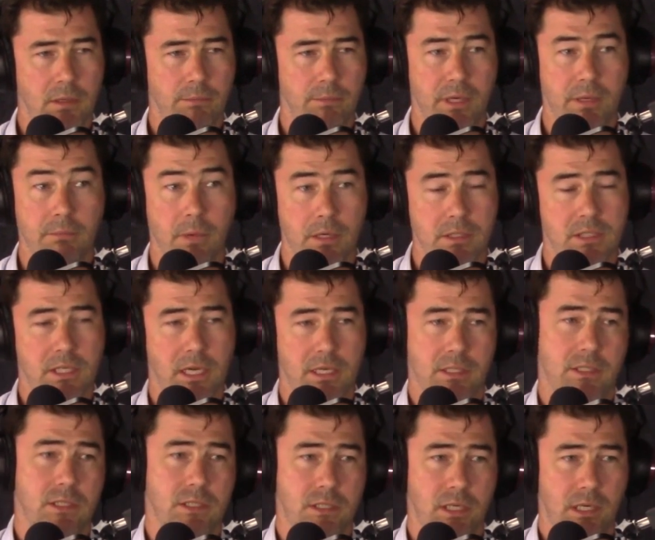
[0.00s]
But in most
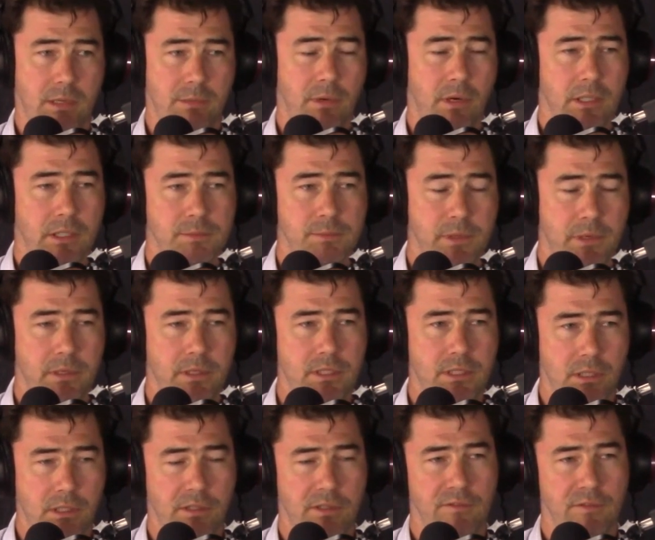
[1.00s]
cases, certainly in my experience,
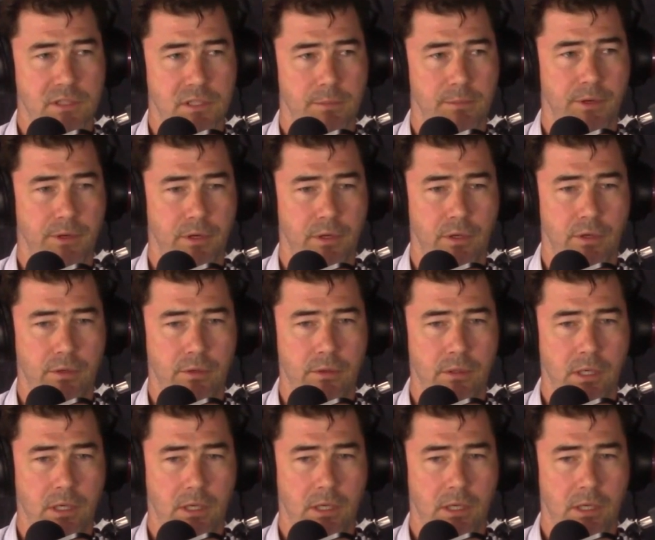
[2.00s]
you're looking for someone who,